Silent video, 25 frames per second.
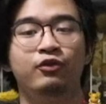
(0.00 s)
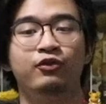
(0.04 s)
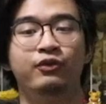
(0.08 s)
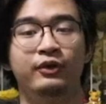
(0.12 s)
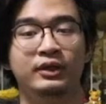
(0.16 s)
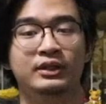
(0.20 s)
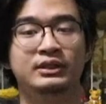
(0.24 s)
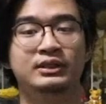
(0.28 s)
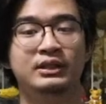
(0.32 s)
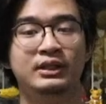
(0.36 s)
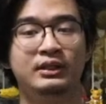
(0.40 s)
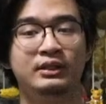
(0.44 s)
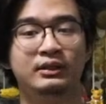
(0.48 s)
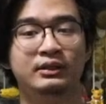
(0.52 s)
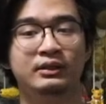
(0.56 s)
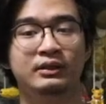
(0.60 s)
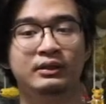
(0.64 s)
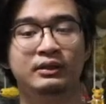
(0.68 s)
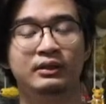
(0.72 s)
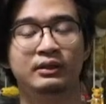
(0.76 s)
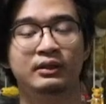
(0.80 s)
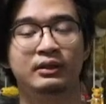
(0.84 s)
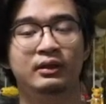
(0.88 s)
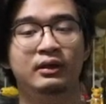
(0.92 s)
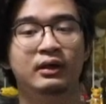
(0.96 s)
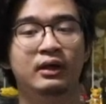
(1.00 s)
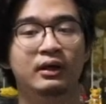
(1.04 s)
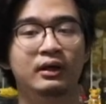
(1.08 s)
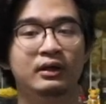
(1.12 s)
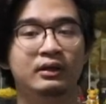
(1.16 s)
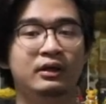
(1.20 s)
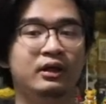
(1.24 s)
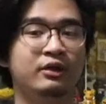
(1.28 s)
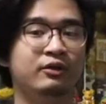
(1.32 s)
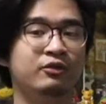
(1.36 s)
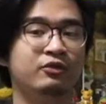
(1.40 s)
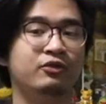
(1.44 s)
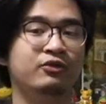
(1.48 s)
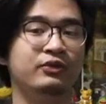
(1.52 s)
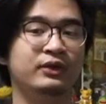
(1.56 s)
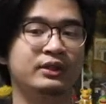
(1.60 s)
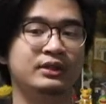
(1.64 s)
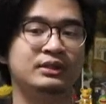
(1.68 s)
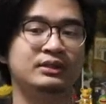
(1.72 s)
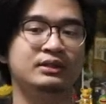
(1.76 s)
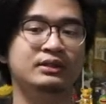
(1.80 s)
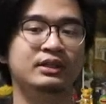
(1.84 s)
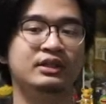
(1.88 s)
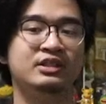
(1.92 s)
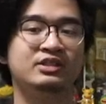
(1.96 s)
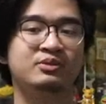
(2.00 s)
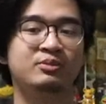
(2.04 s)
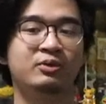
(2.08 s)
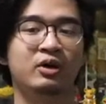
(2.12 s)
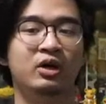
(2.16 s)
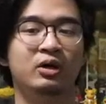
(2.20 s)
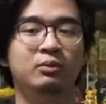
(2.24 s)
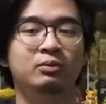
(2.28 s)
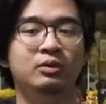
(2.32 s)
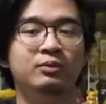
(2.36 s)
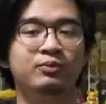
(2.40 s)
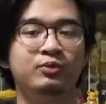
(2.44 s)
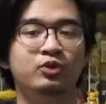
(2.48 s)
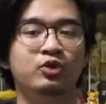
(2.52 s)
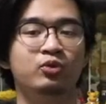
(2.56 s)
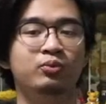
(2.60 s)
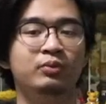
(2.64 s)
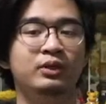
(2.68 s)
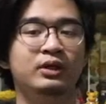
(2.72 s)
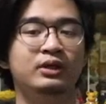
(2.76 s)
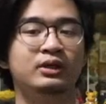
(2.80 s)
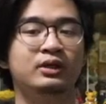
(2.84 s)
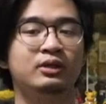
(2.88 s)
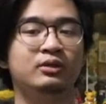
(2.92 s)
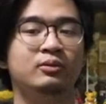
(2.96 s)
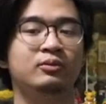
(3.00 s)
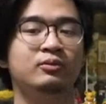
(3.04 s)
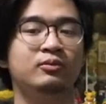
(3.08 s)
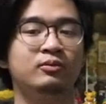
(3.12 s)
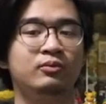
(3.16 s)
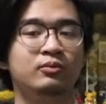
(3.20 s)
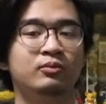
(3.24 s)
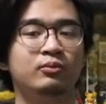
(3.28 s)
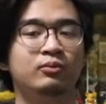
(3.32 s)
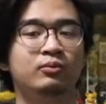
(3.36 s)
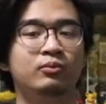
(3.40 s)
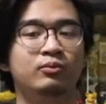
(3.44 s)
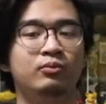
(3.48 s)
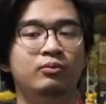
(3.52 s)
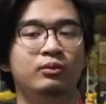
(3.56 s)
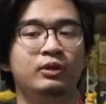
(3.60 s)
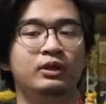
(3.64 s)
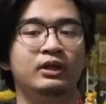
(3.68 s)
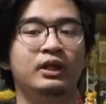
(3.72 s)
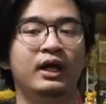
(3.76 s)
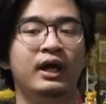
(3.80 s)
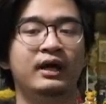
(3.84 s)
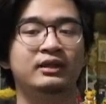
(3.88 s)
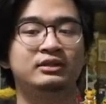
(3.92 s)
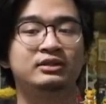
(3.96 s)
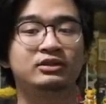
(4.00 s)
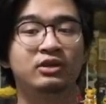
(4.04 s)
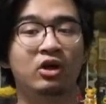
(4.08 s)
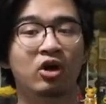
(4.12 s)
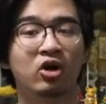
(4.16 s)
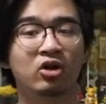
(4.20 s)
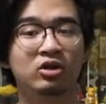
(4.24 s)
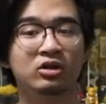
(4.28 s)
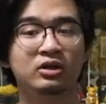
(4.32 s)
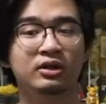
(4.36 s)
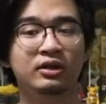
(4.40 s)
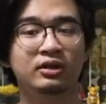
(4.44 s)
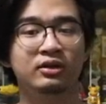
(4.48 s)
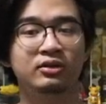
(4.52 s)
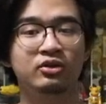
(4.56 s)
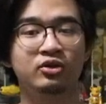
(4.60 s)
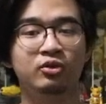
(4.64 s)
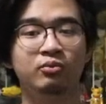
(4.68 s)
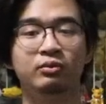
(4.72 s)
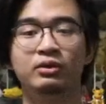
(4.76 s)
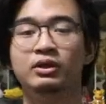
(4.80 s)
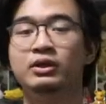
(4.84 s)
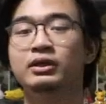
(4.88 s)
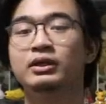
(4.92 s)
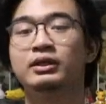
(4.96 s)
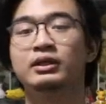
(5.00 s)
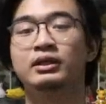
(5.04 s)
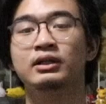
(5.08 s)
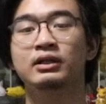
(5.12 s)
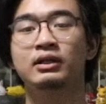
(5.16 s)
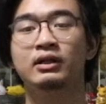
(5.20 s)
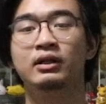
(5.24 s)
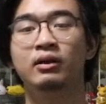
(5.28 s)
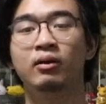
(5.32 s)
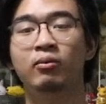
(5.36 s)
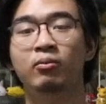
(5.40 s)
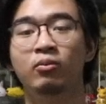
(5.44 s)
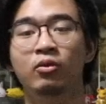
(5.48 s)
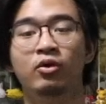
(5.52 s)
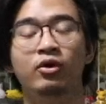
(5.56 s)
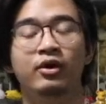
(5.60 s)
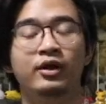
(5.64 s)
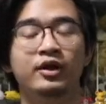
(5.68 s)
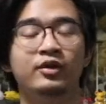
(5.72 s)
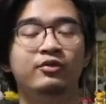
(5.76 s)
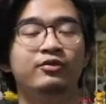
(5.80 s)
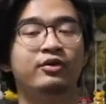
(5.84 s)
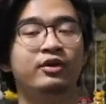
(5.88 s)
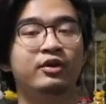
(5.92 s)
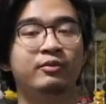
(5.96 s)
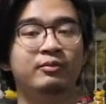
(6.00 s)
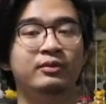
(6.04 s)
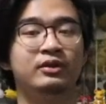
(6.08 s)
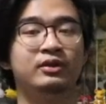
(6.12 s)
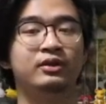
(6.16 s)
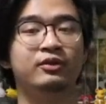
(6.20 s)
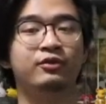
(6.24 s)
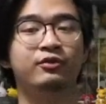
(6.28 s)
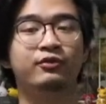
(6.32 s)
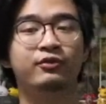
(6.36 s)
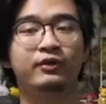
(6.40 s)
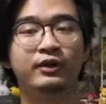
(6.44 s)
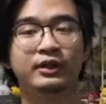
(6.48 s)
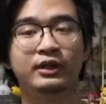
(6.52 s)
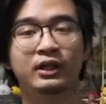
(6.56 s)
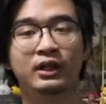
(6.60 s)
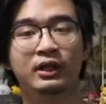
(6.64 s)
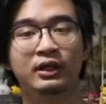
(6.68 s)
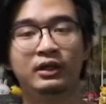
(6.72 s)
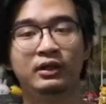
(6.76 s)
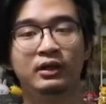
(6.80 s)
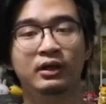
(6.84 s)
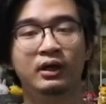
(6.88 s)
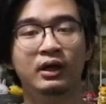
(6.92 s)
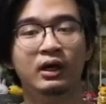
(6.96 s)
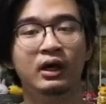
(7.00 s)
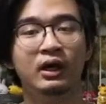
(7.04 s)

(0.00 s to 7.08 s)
fix it, can fix this problem to make it last longer, to make it more environmentally friendly.